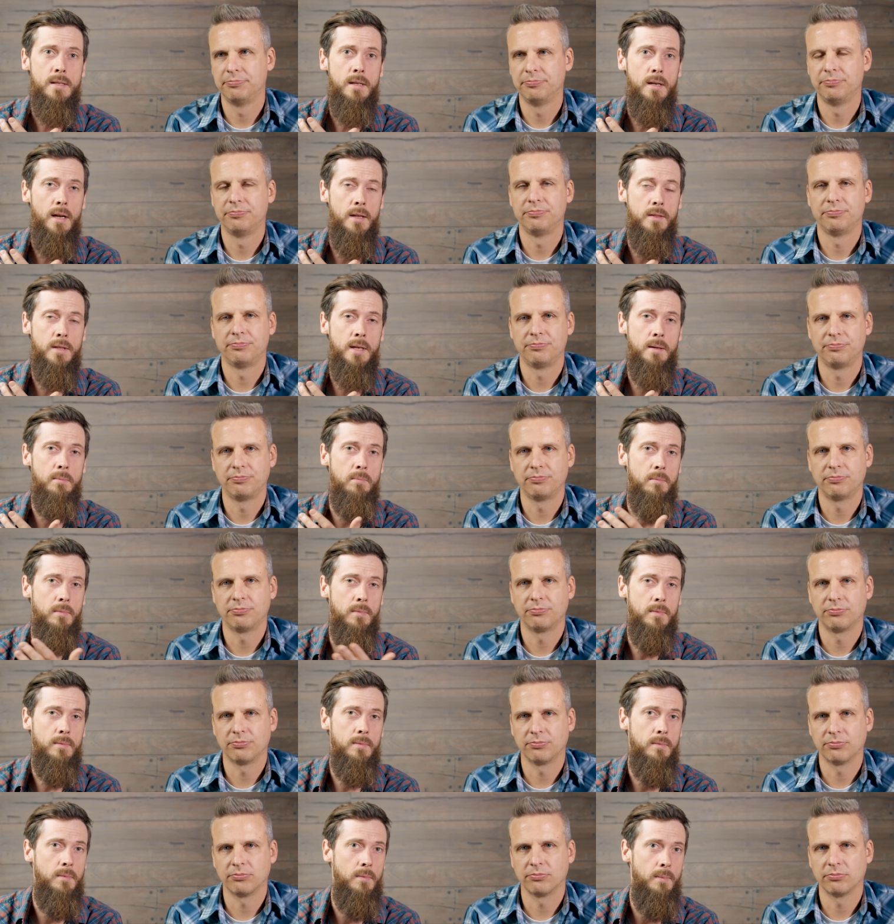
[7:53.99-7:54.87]
Speaker 1: I think
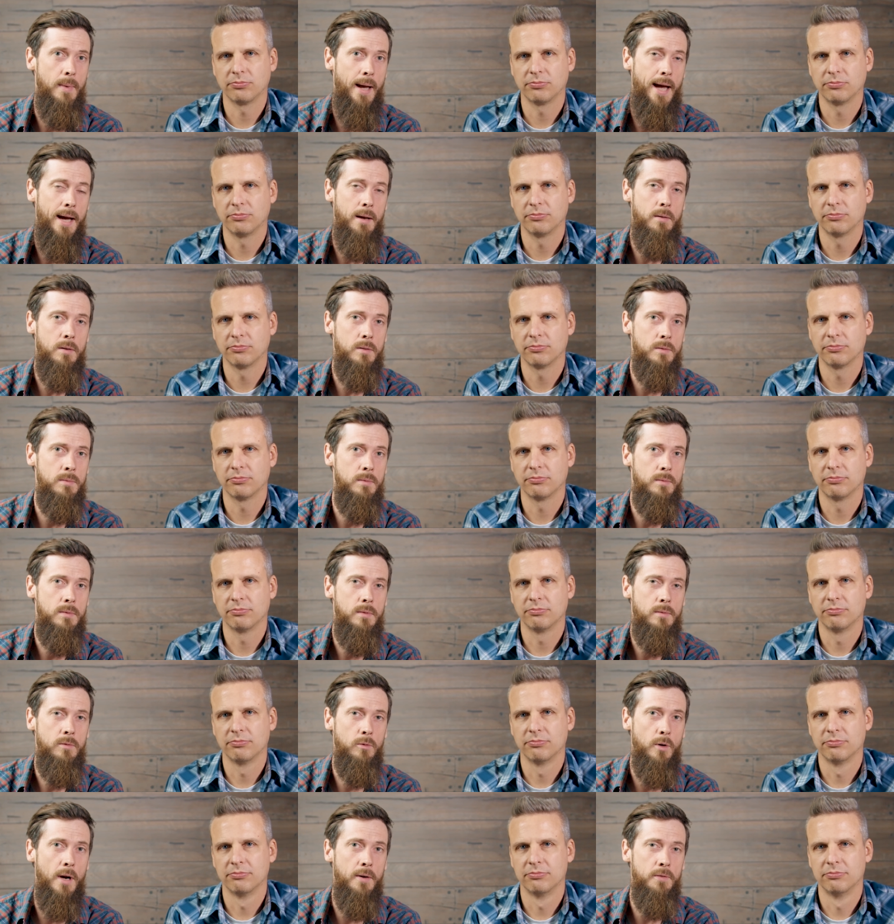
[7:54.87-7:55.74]
Matt
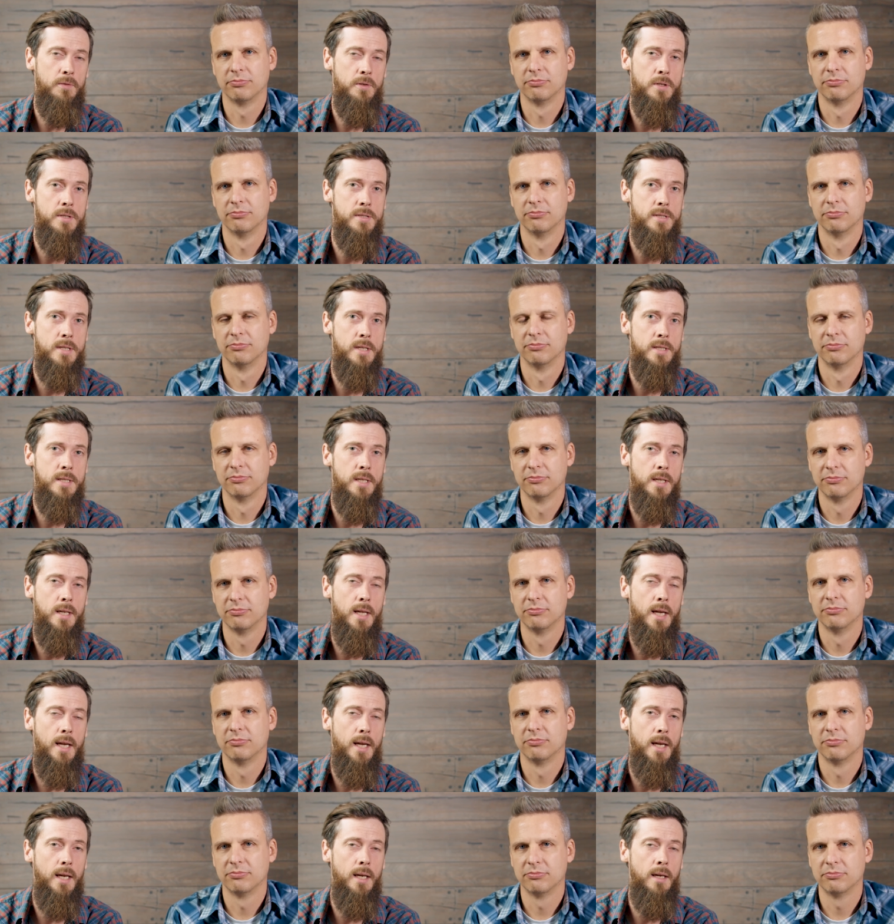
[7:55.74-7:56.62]
referenced it
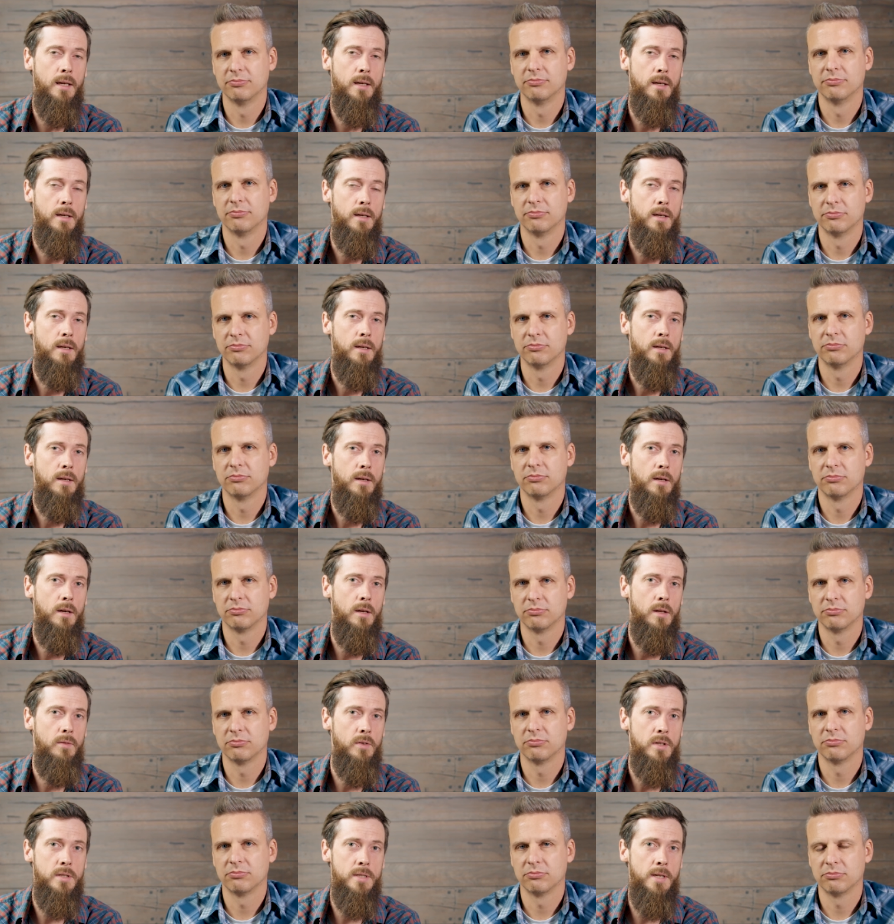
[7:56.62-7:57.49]
today
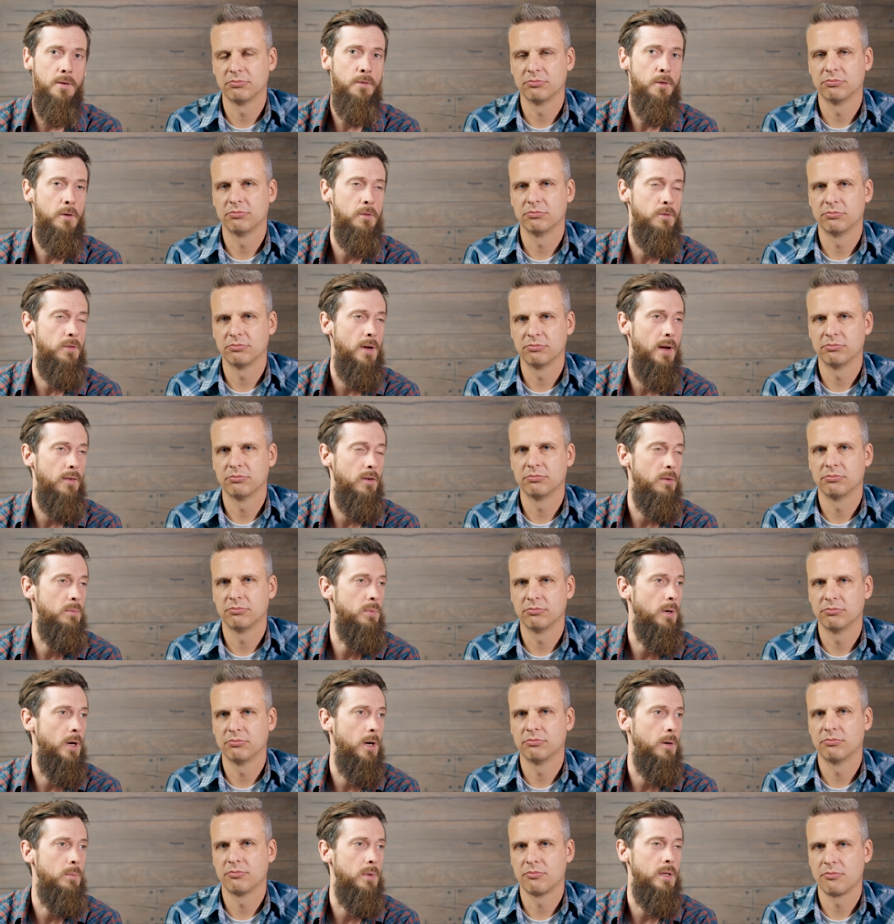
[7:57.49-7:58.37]
of a different favorite
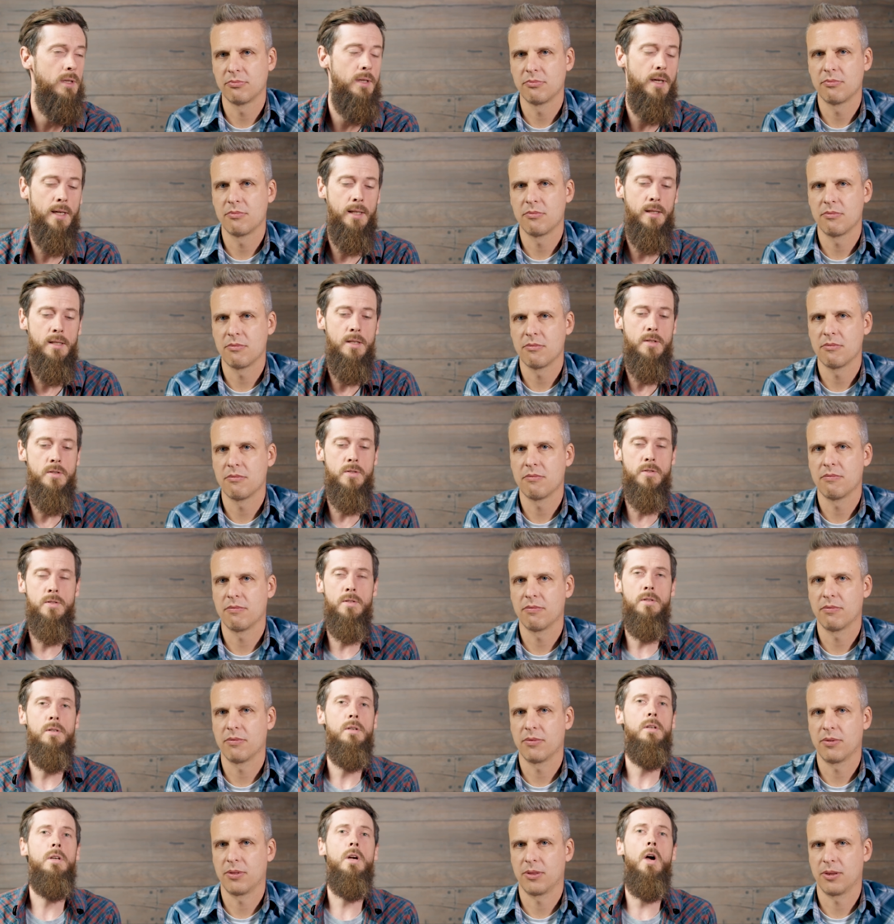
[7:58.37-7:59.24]
prayer, but like
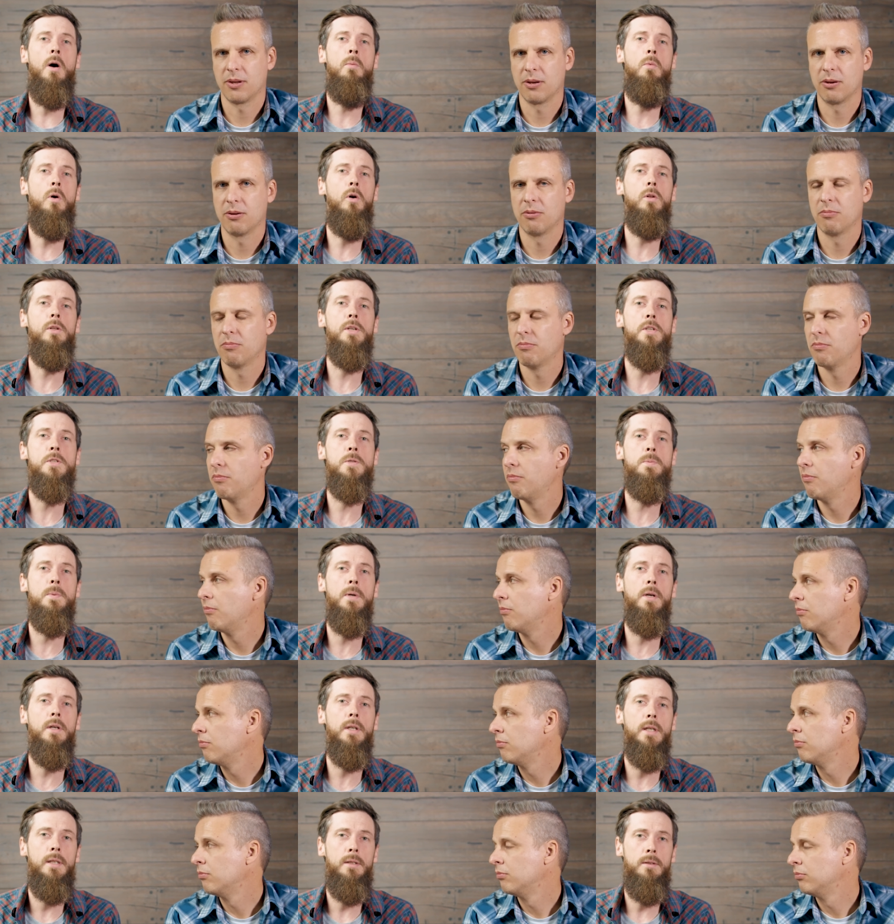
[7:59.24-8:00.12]
this come holy
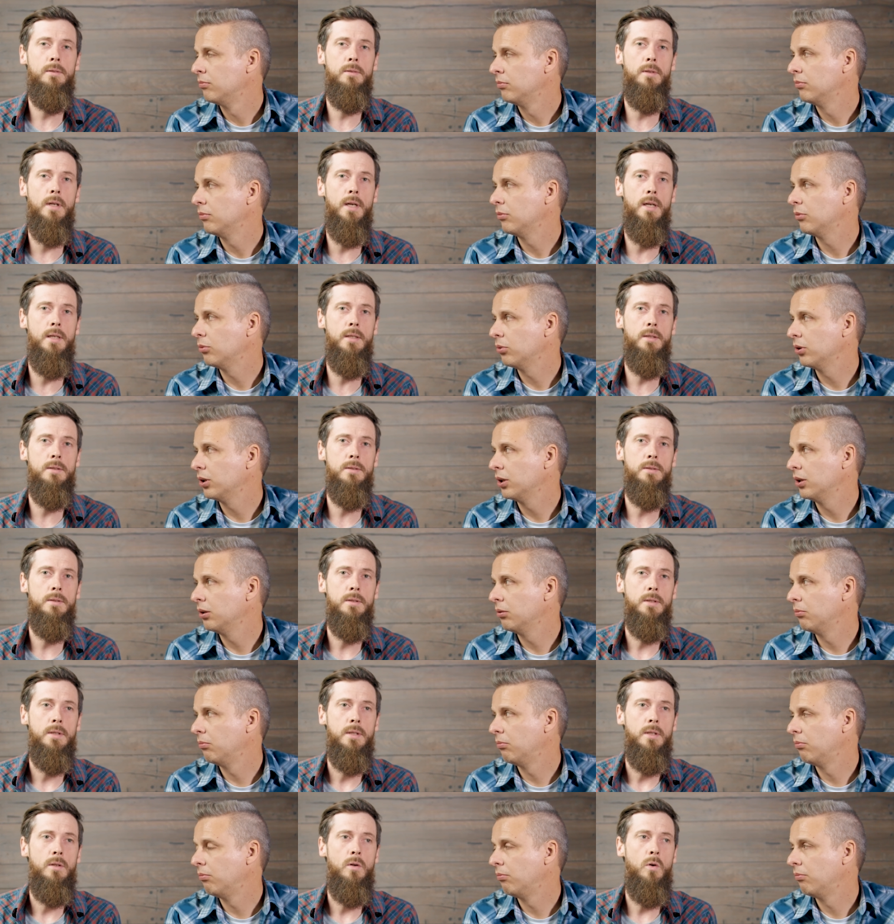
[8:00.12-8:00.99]
spirit right,
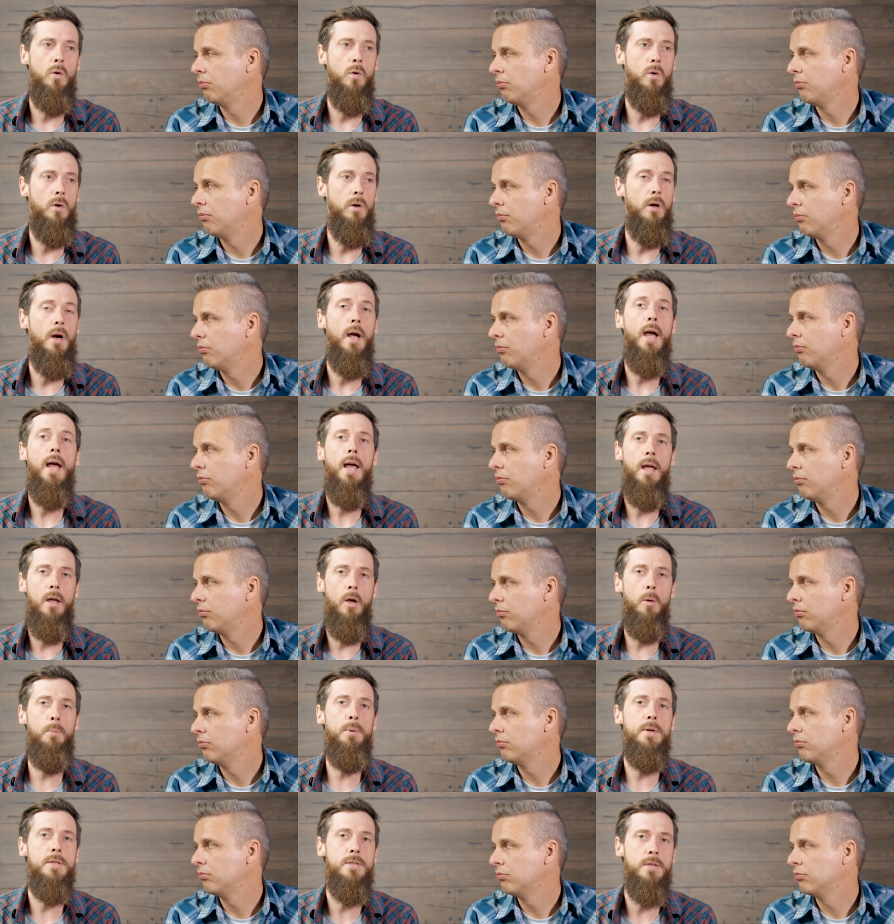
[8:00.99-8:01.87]
right. or
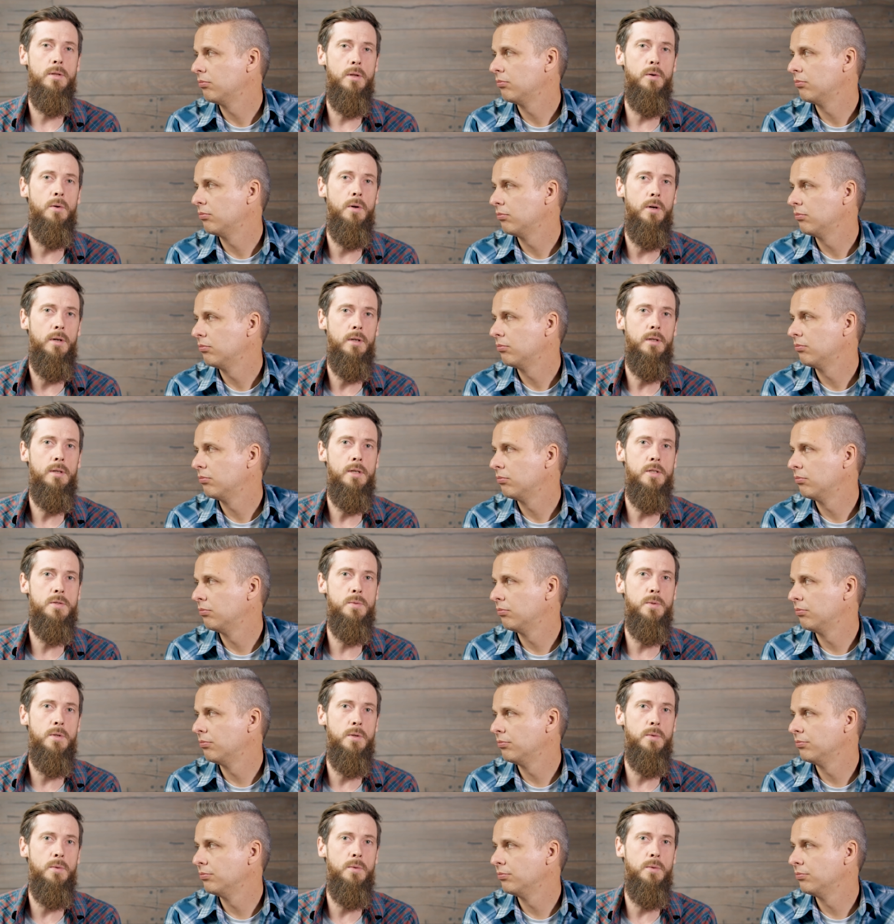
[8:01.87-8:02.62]
help us lord that's mm-hmm.